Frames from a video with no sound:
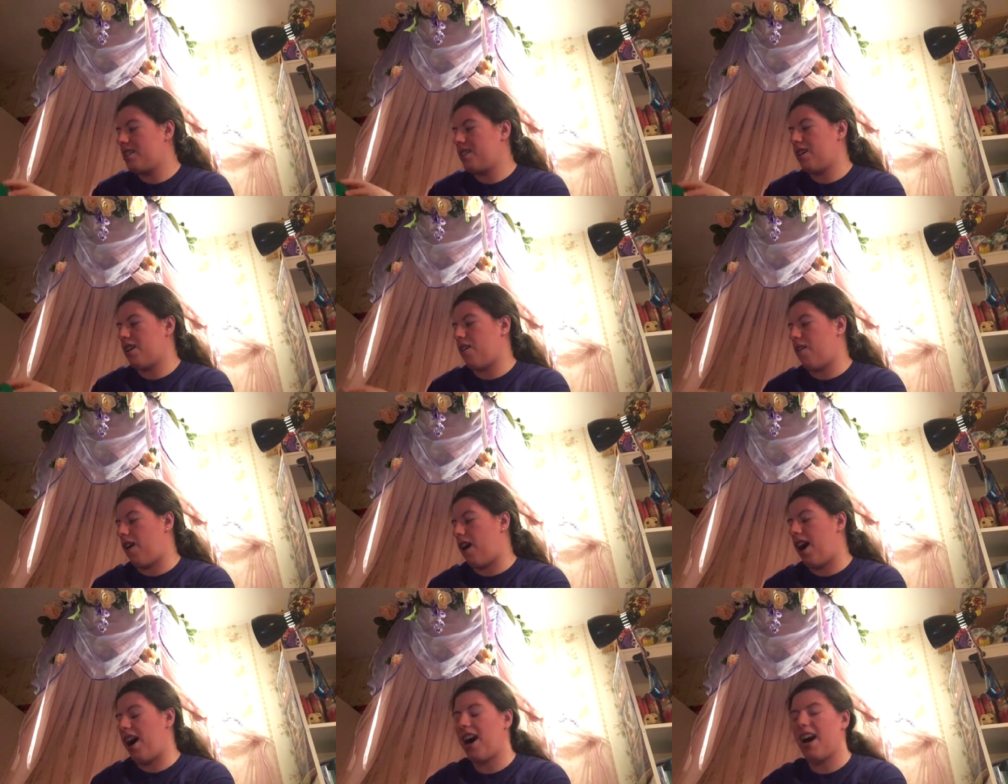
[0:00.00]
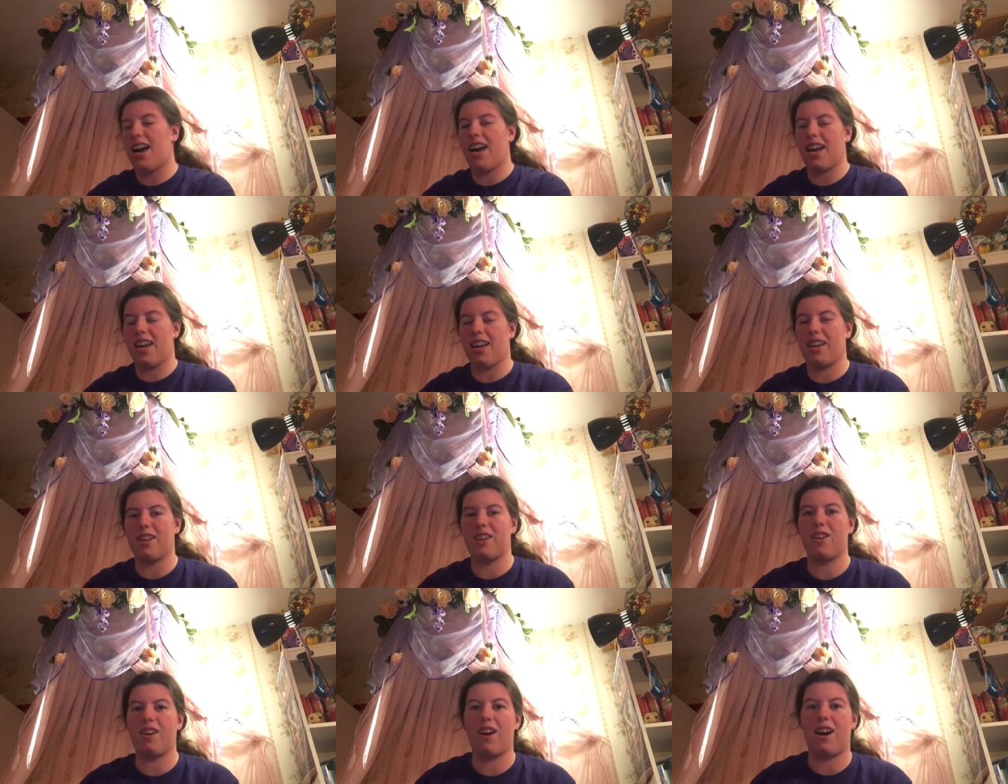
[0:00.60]
So
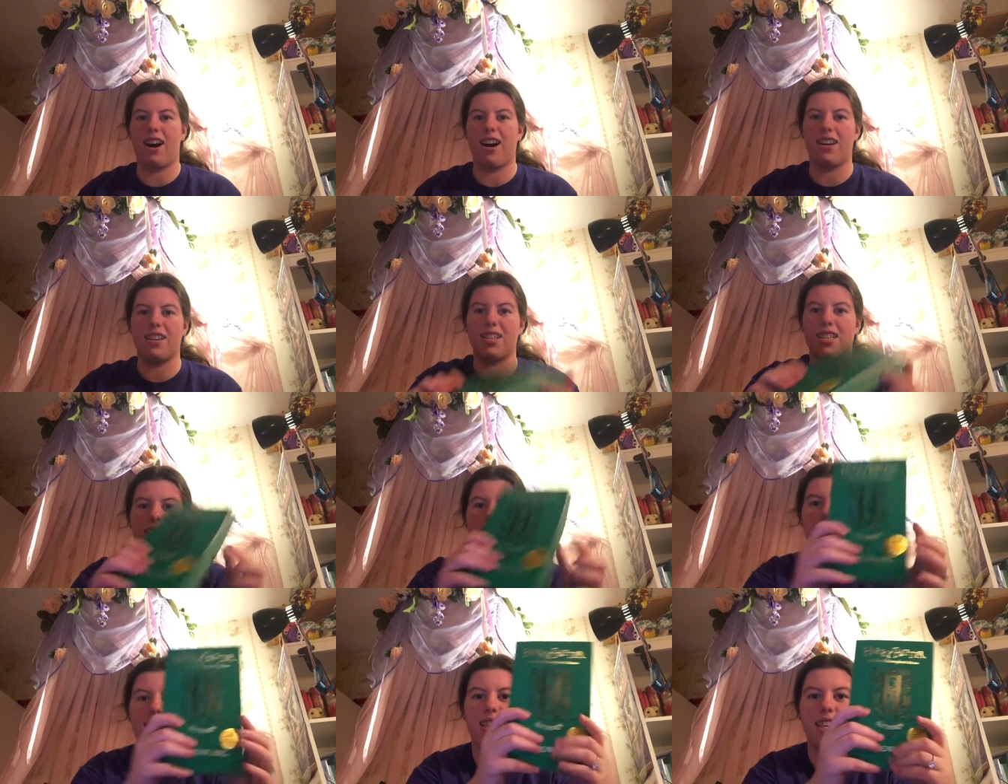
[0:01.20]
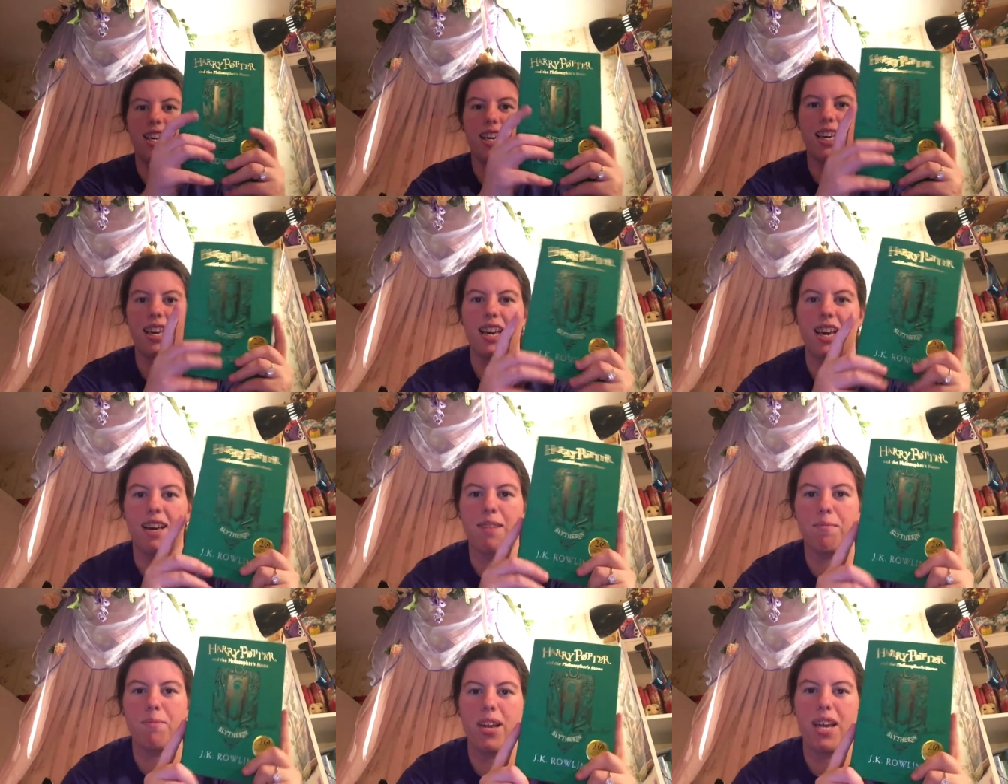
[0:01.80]
I got the